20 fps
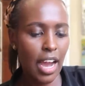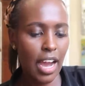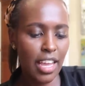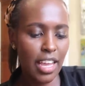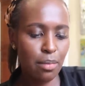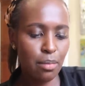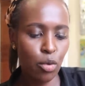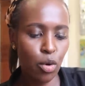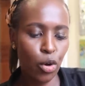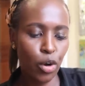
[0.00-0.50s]

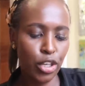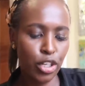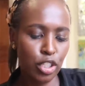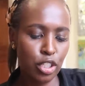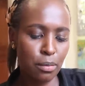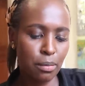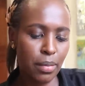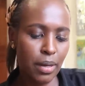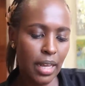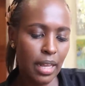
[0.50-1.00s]
I am going
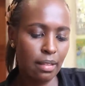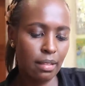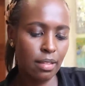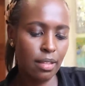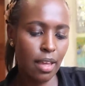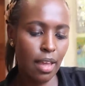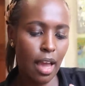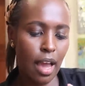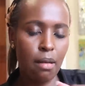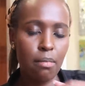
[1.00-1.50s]
to
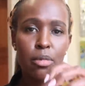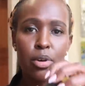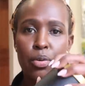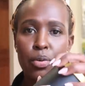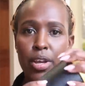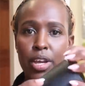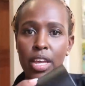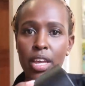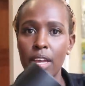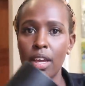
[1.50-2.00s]
burn the
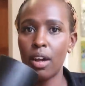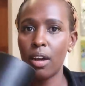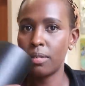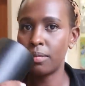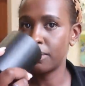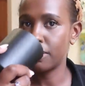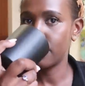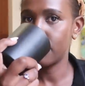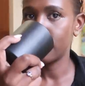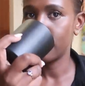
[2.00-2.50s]
Amory
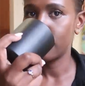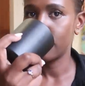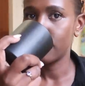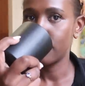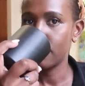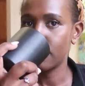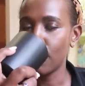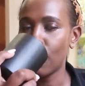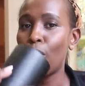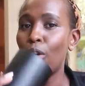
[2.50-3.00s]

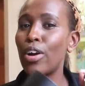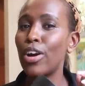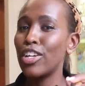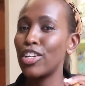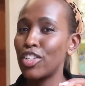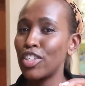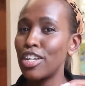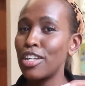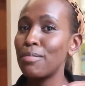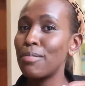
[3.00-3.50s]

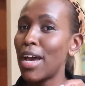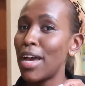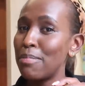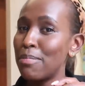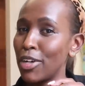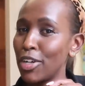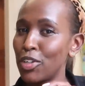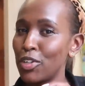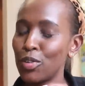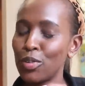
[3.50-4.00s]
Orange in my
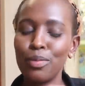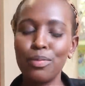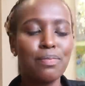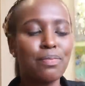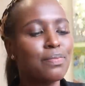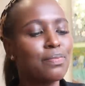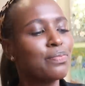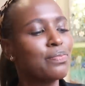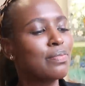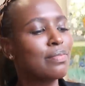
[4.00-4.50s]

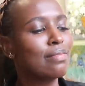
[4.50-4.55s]
bedroom.